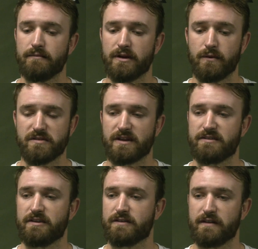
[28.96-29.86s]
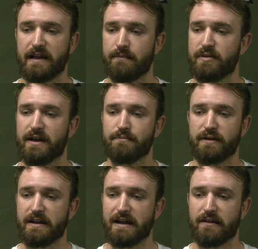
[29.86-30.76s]
you know, we just got to stick to the game plan,
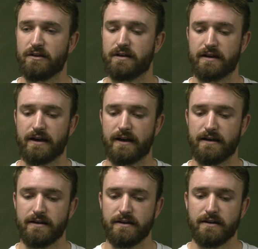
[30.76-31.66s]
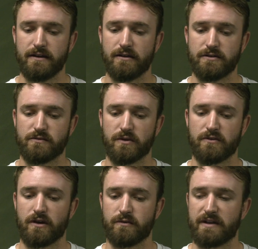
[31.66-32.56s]
play together, and, you know, just work
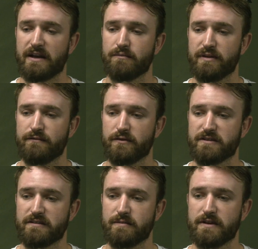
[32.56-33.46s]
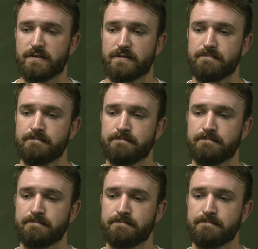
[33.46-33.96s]
as hard as we can, play full 60 minutes.